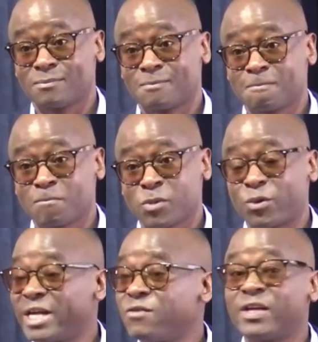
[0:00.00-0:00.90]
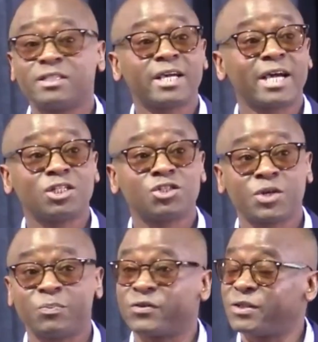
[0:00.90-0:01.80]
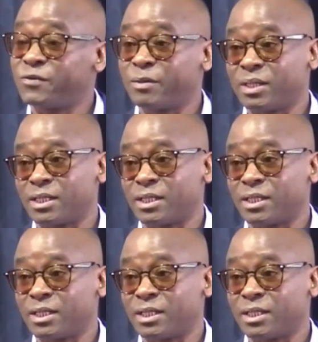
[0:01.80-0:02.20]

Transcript: You can even take a trip for the family.